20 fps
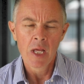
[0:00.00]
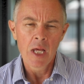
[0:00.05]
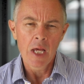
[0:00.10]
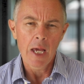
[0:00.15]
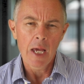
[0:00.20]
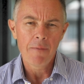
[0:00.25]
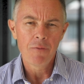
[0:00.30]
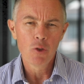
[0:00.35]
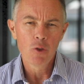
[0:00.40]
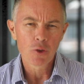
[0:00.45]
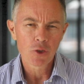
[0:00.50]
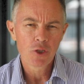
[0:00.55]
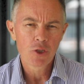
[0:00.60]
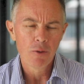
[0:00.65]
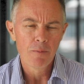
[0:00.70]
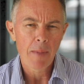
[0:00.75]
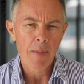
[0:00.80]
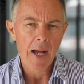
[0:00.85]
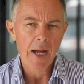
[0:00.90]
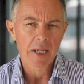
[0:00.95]
If you're still
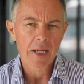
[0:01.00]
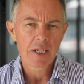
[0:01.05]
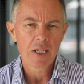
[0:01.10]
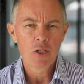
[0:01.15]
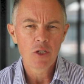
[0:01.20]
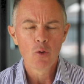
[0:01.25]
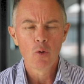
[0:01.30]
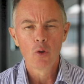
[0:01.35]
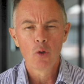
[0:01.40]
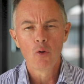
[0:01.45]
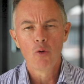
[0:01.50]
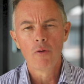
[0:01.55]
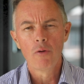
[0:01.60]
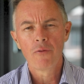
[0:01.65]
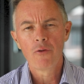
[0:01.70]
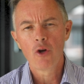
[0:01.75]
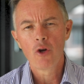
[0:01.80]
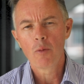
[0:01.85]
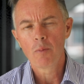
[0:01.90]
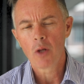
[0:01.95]
marketing your law
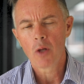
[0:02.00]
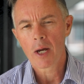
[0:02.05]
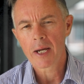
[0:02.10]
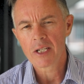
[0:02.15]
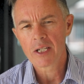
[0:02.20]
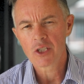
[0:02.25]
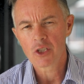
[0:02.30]
firm like it's